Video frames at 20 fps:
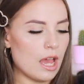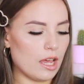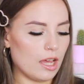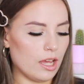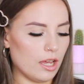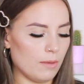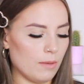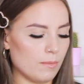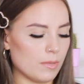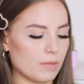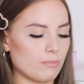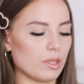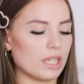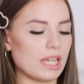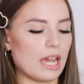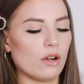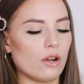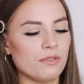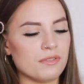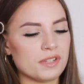but
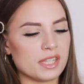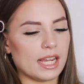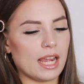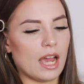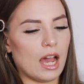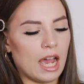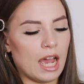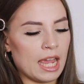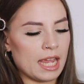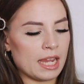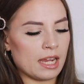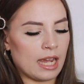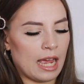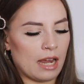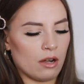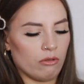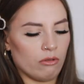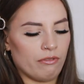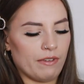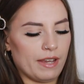yeah, obviously I
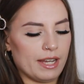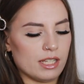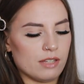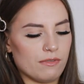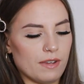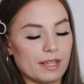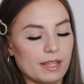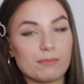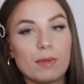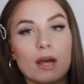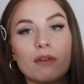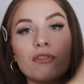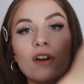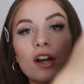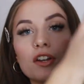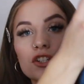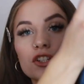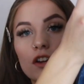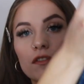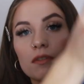cannot fit into these, but I
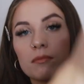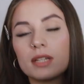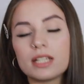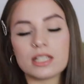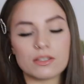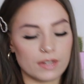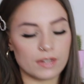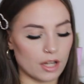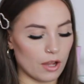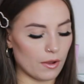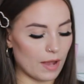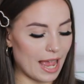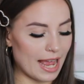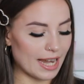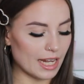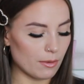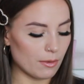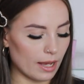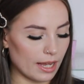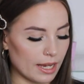thought I'd show them in this video
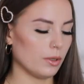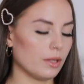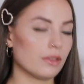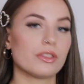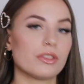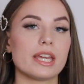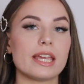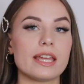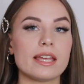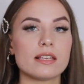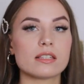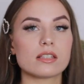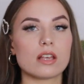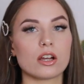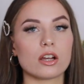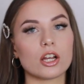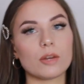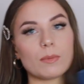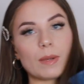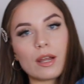anyway. But these
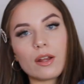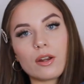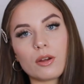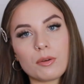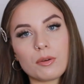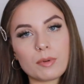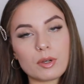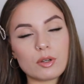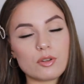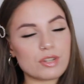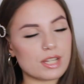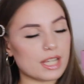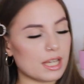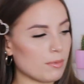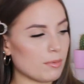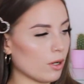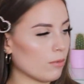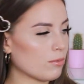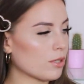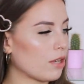are going to be going on
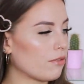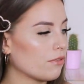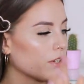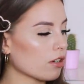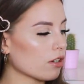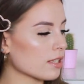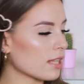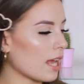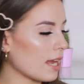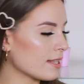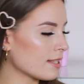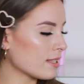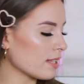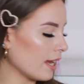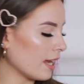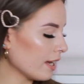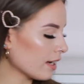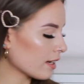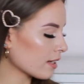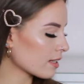Depop, so if you're a size
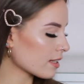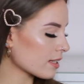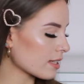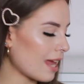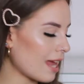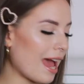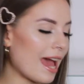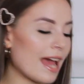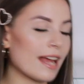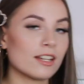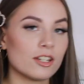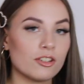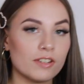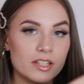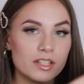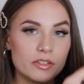6 and you're